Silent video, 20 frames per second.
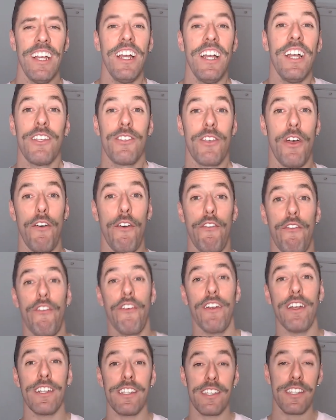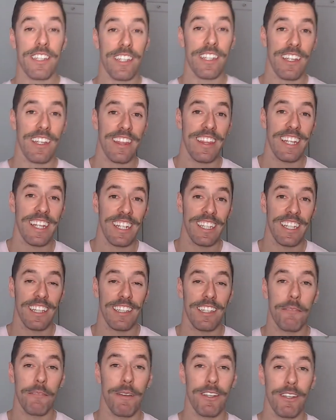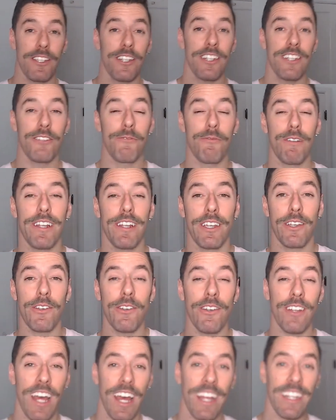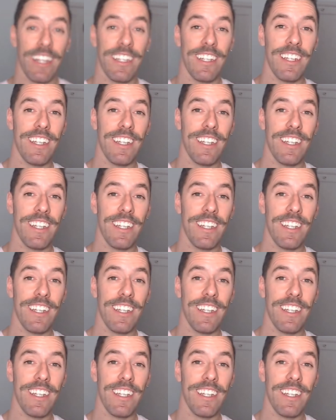So the first thing that this machine is really good at